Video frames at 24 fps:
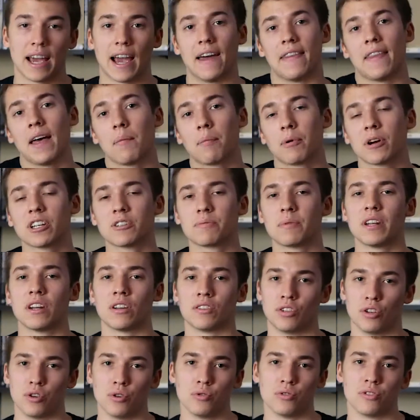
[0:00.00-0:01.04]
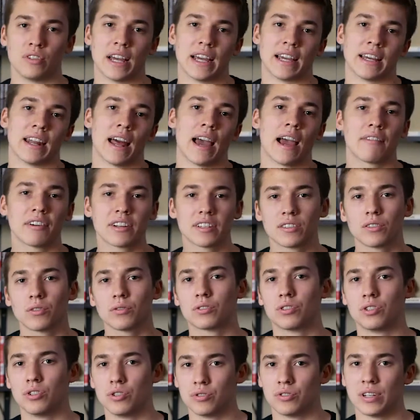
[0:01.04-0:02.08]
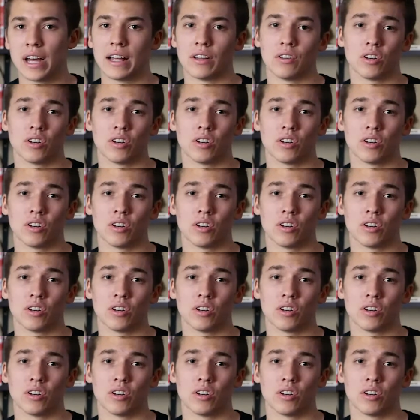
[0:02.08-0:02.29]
And that brings me to Tuesday. And every single Tuesday,